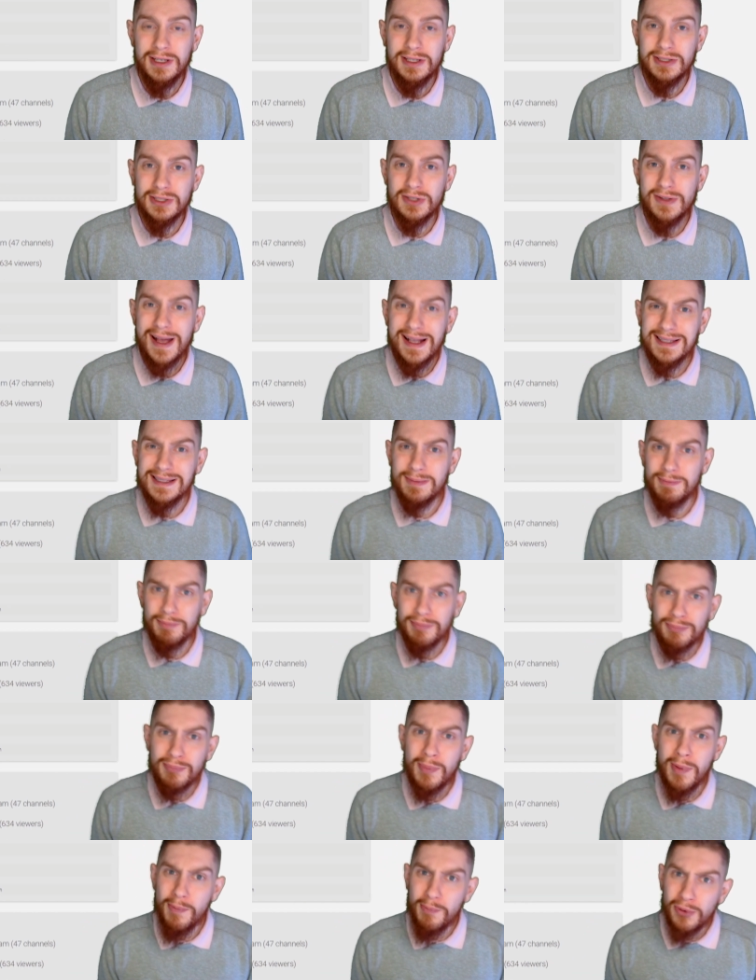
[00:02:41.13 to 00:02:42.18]
That's
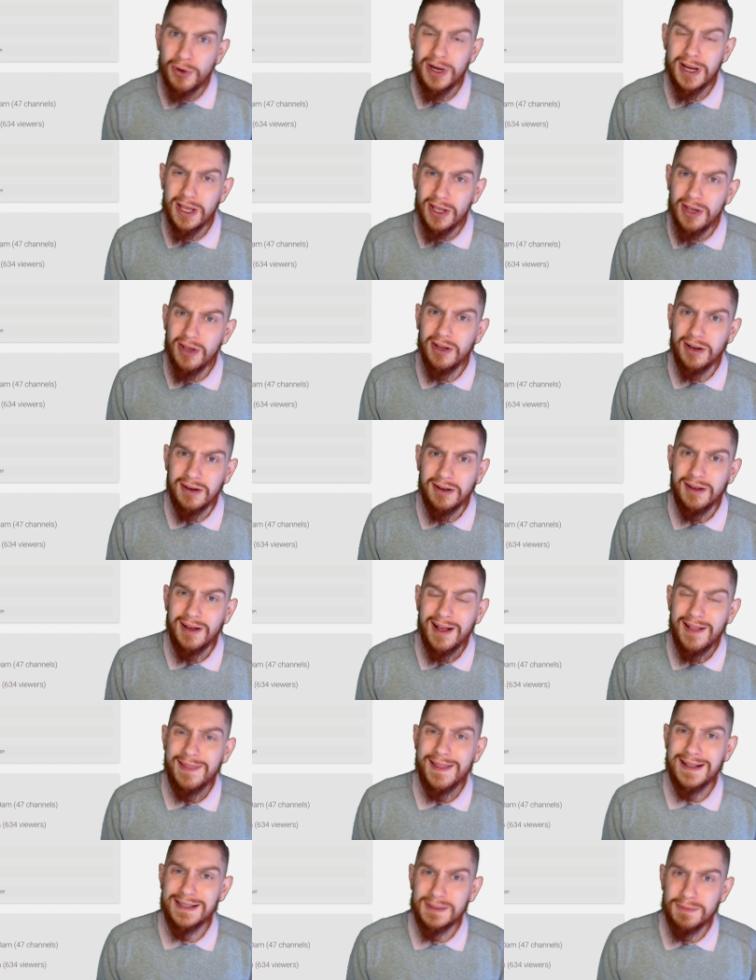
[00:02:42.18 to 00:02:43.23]
pretty good.
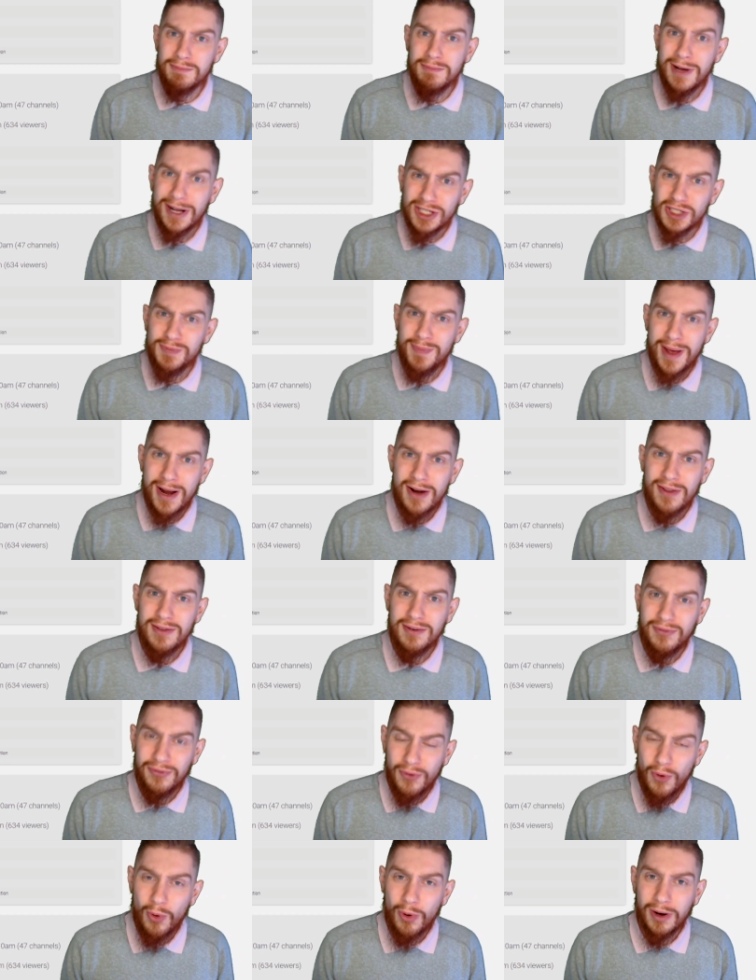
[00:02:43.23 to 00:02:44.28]
That's much better
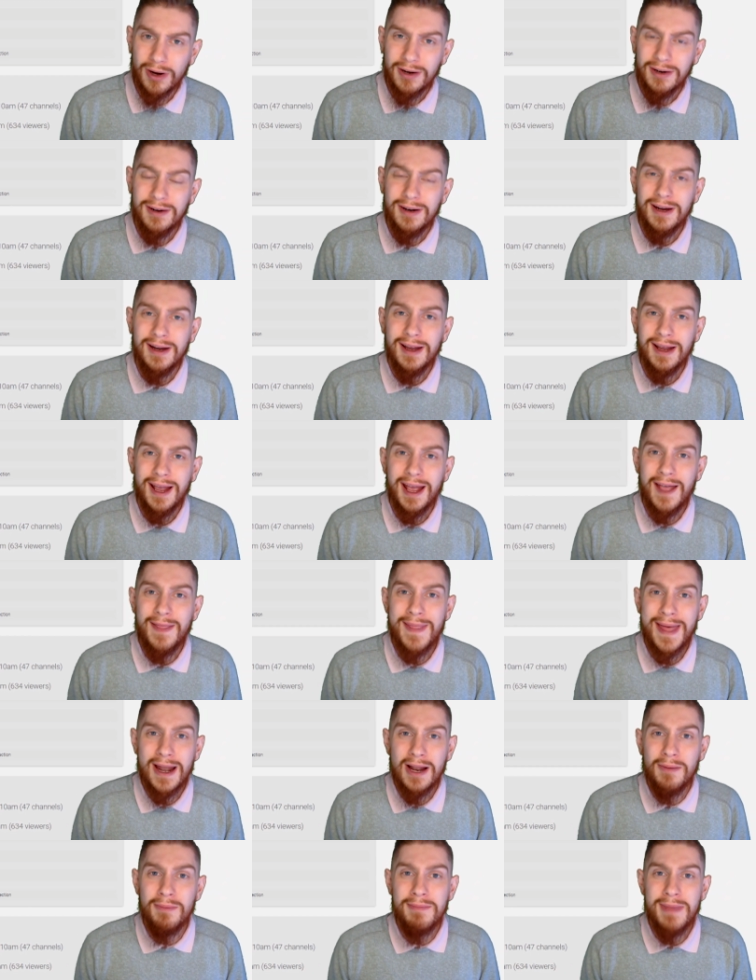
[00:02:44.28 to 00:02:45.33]
than 4, and
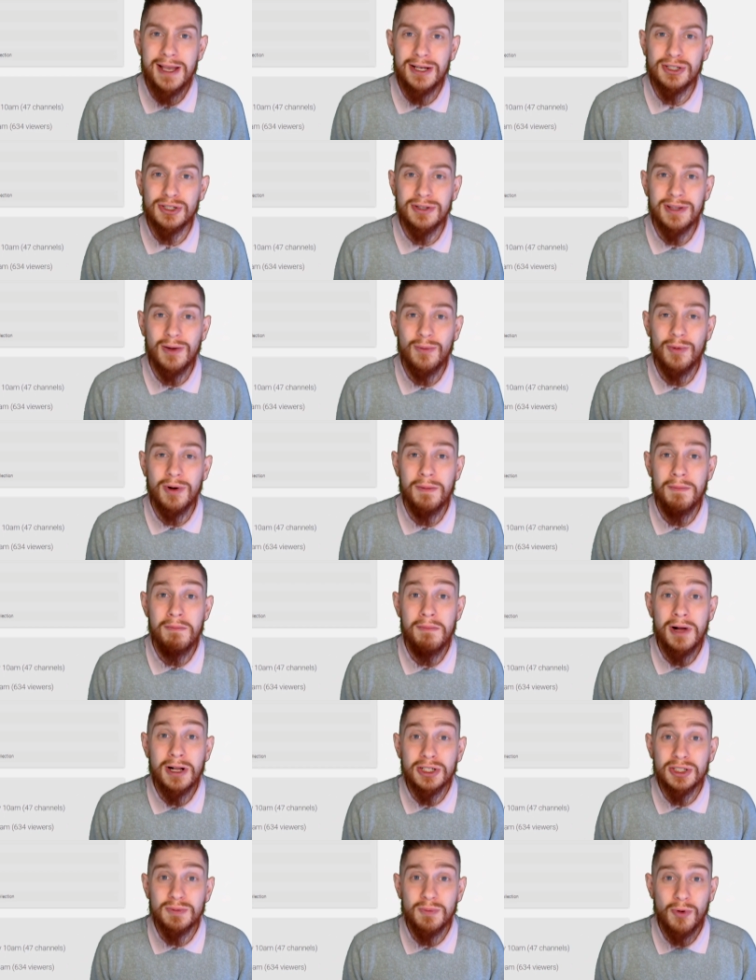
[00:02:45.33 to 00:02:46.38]
that'll make sure that we're
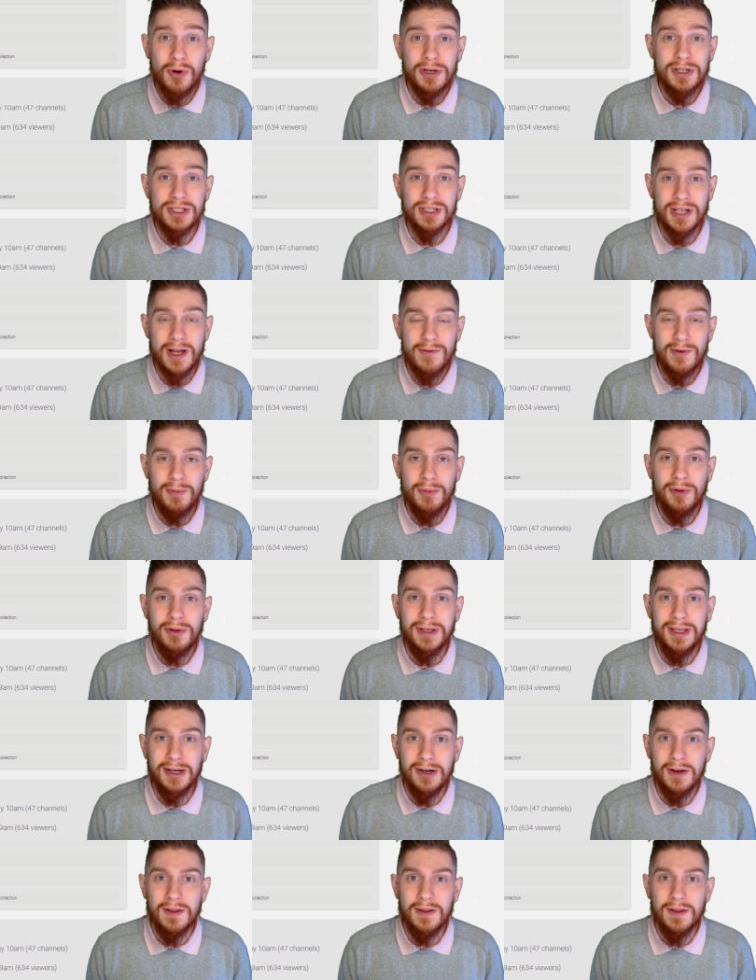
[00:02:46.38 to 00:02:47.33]
much more discoverable here on